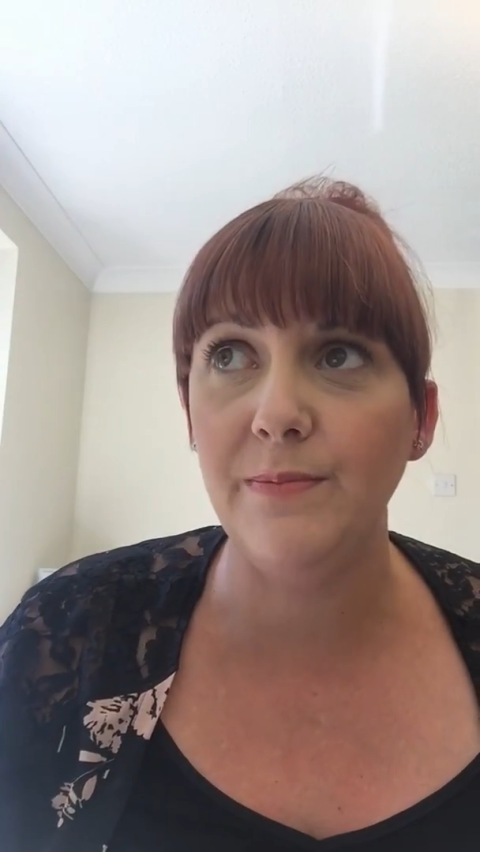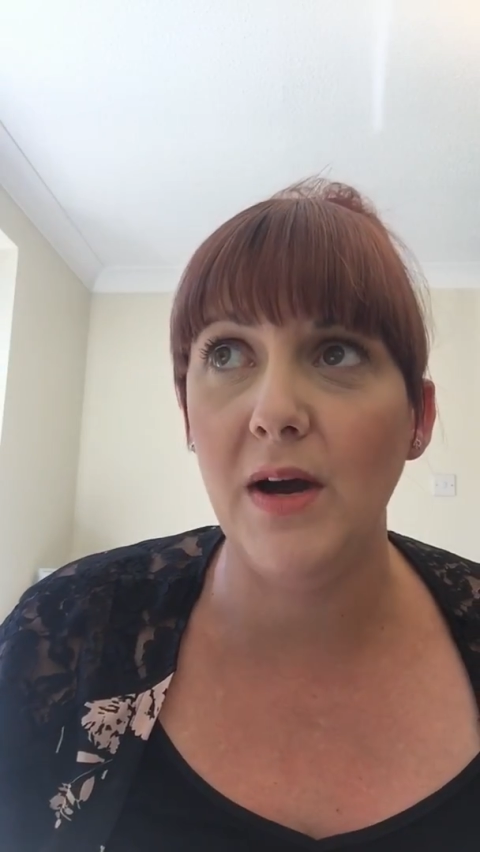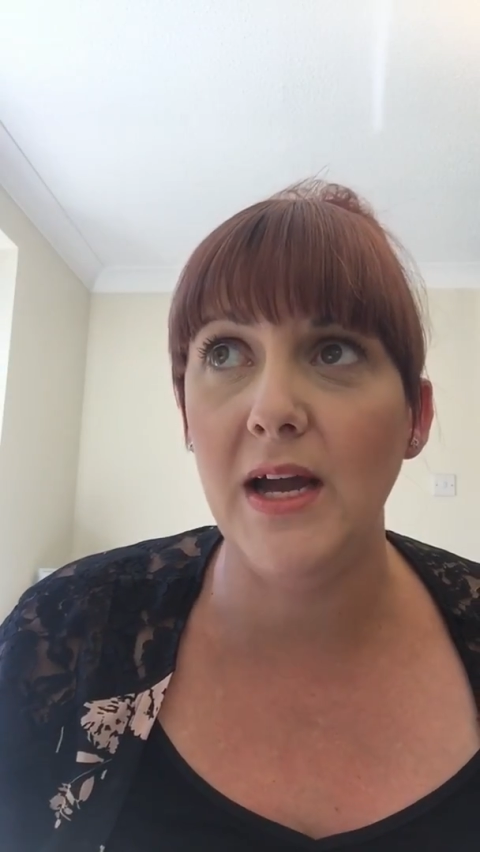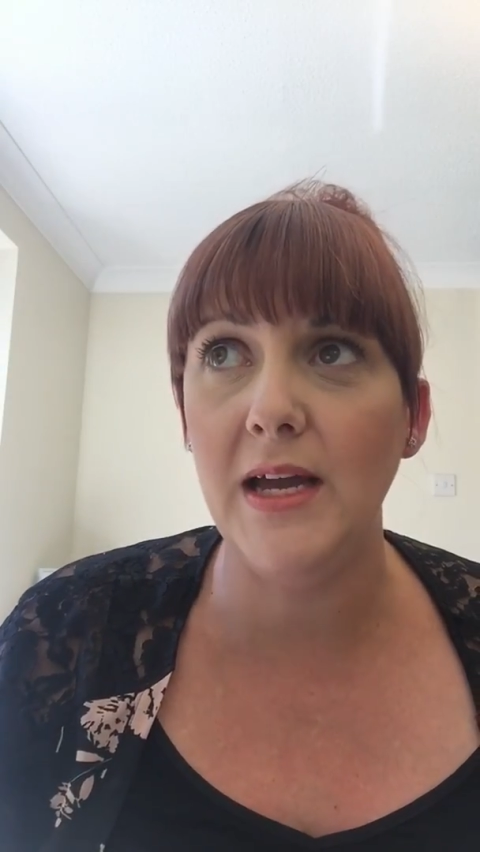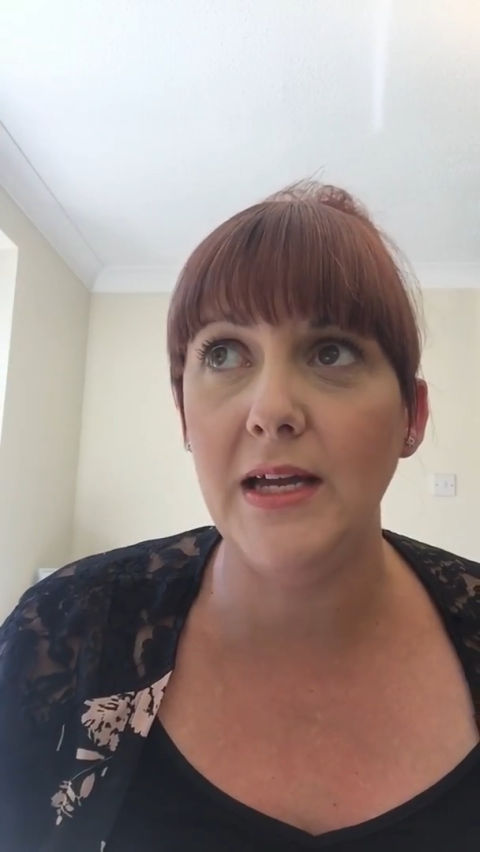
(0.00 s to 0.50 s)

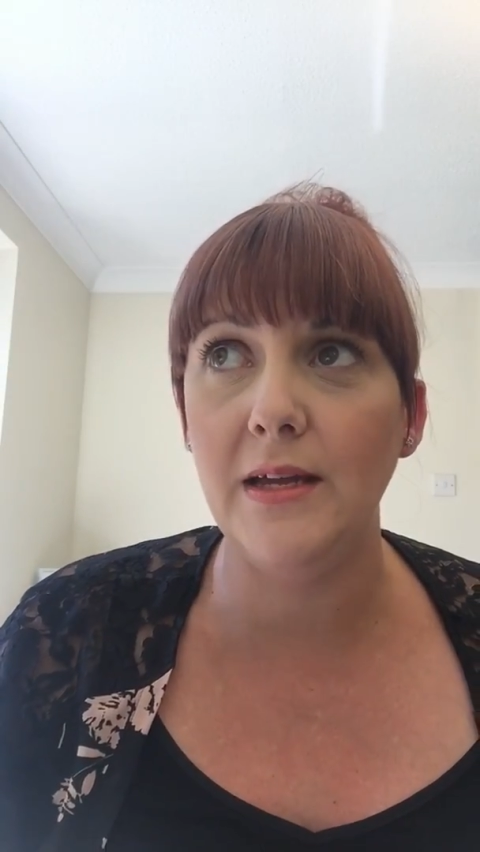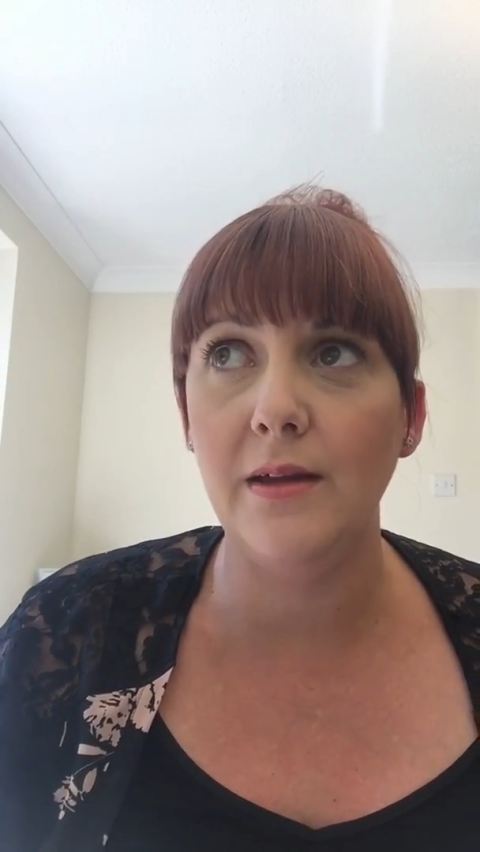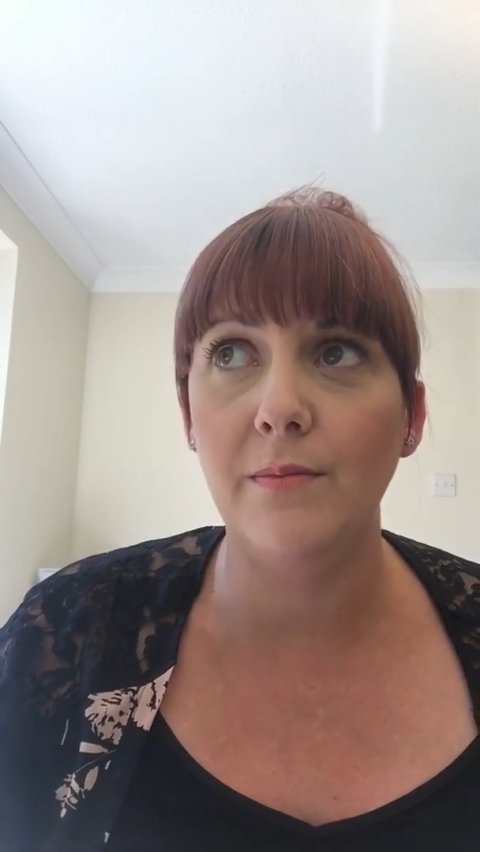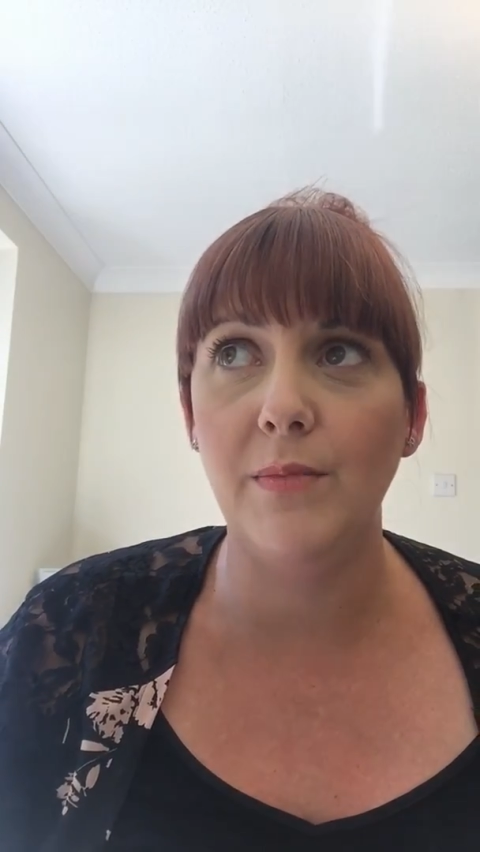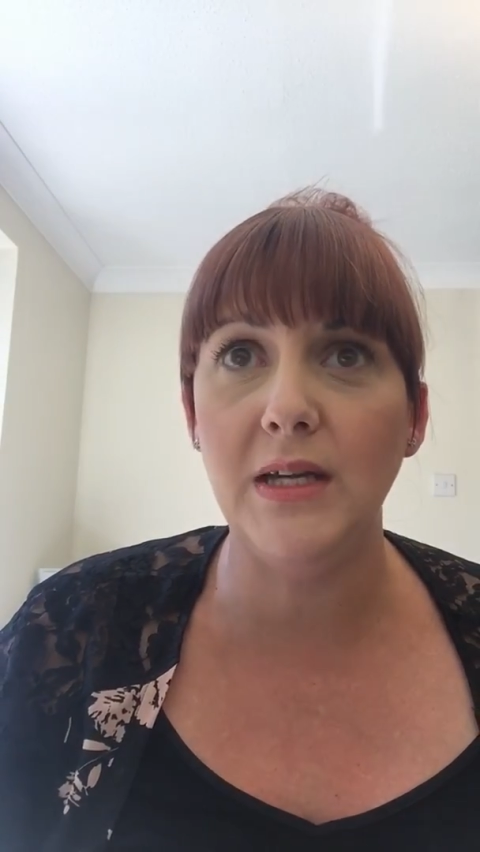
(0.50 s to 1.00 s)

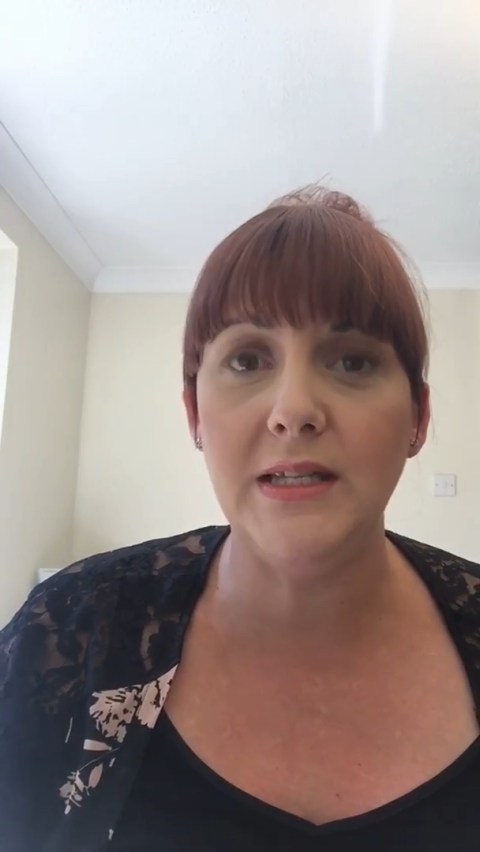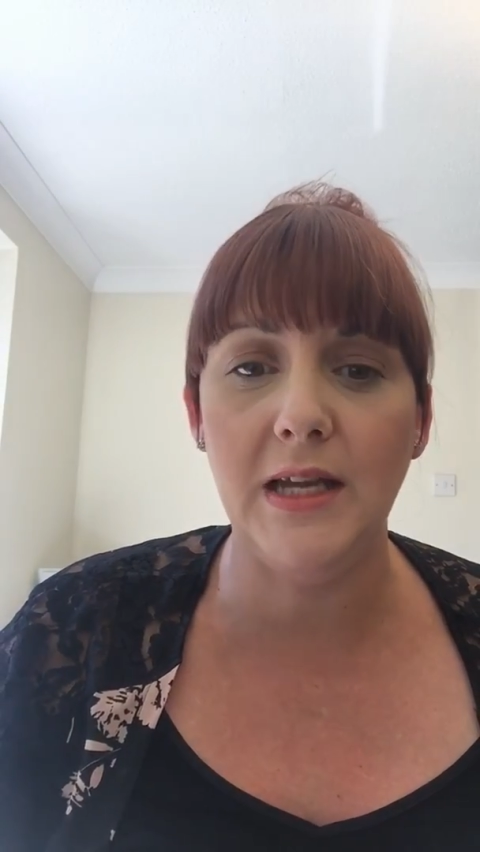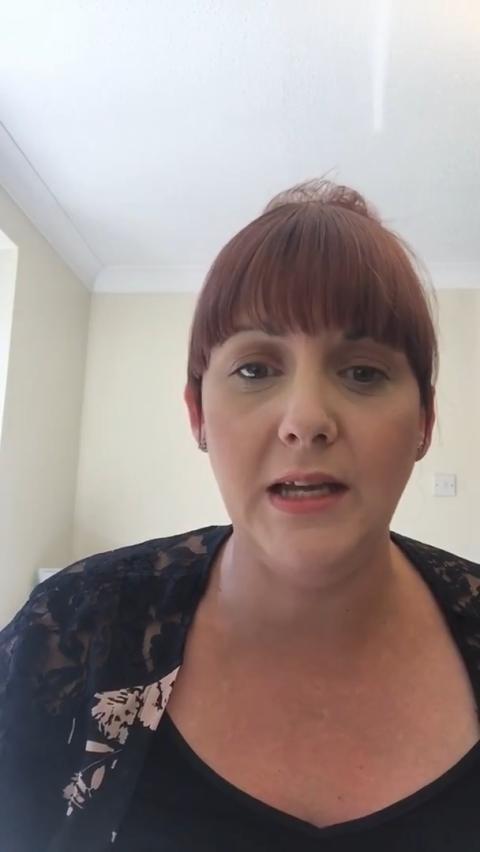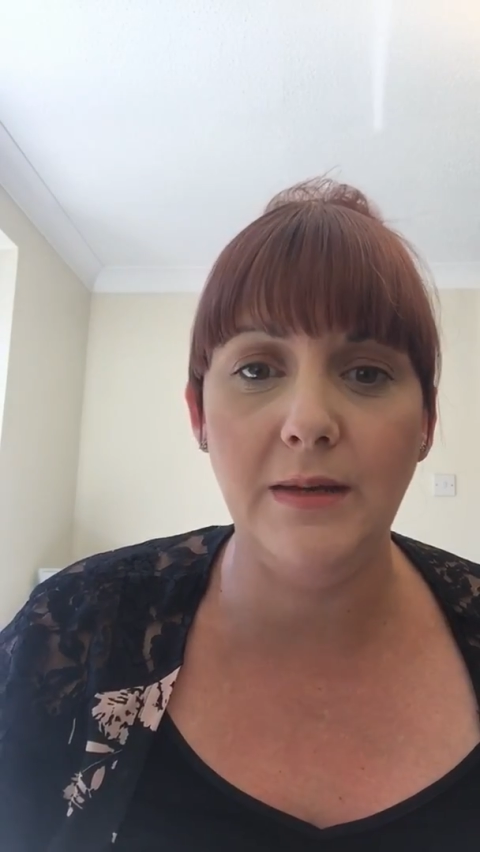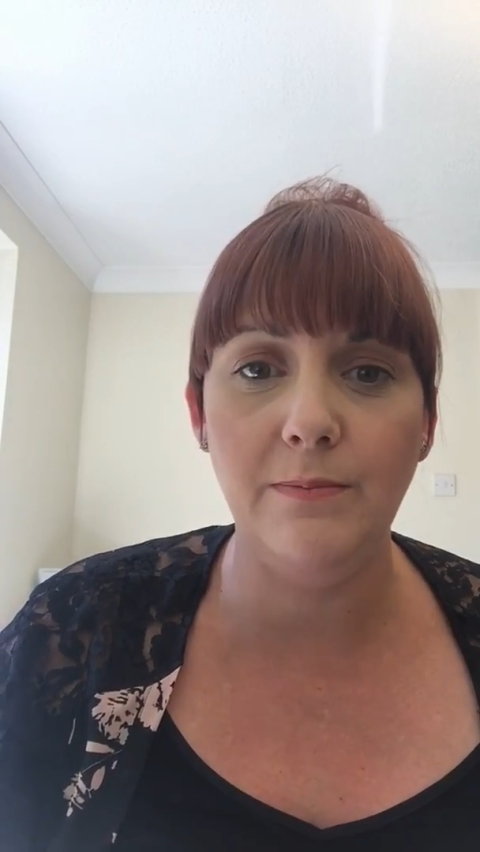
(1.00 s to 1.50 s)
my
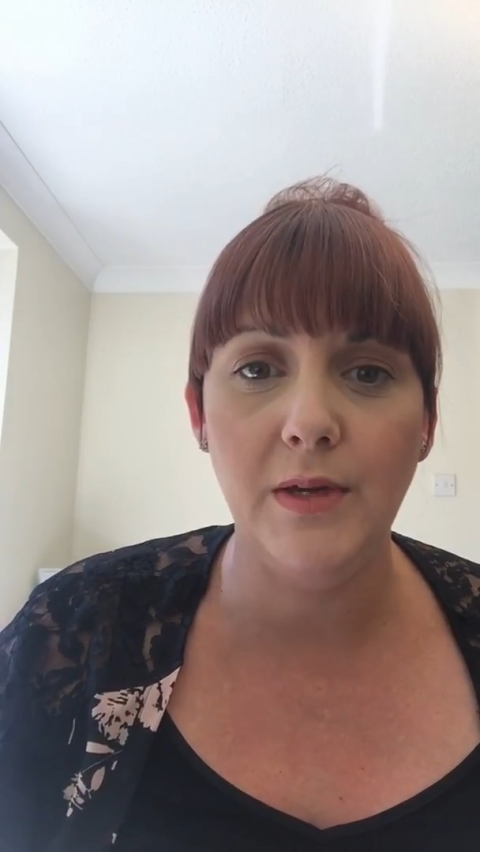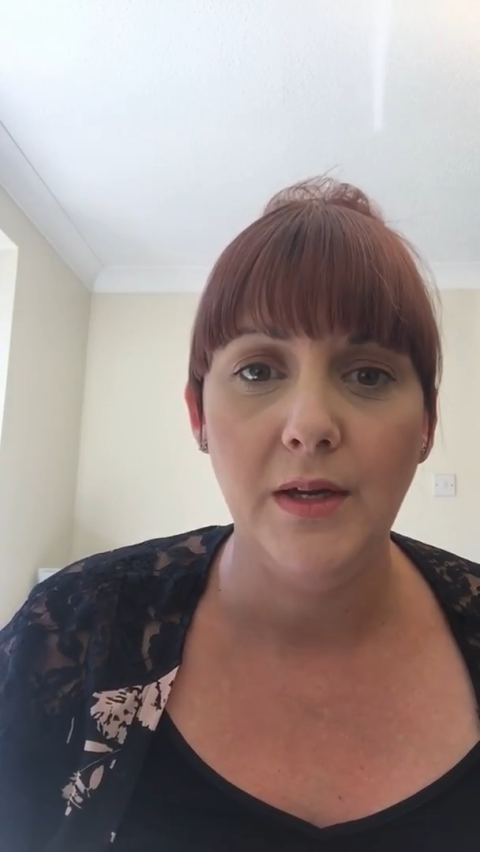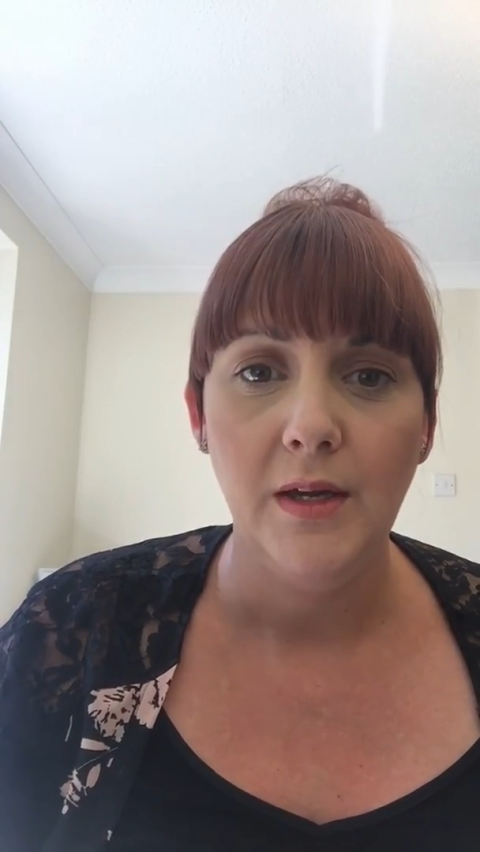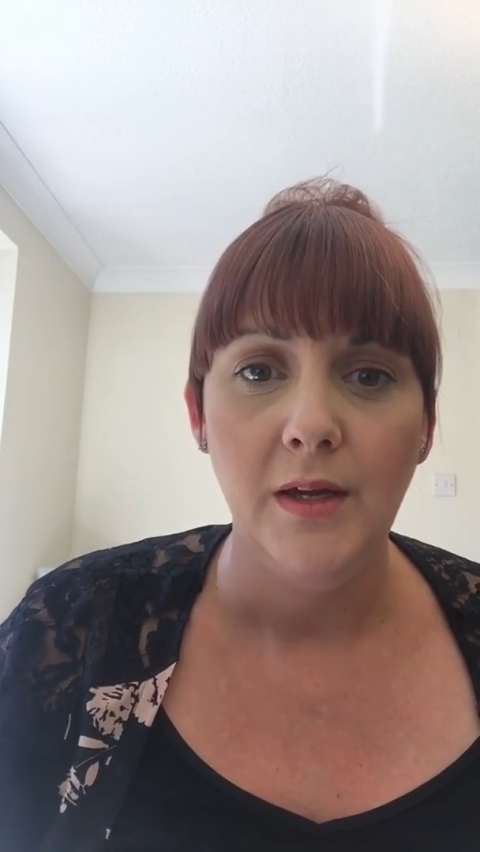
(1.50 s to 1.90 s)
team